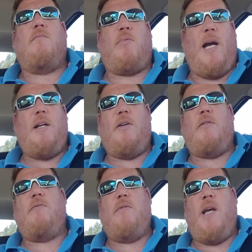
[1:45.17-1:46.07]
Brand
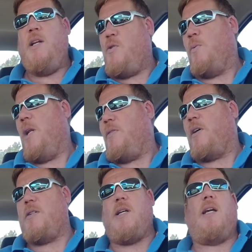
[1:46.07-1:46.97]
new in
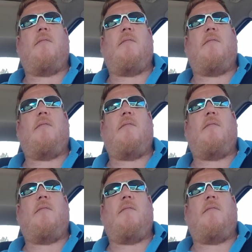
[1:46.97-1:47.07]
2013.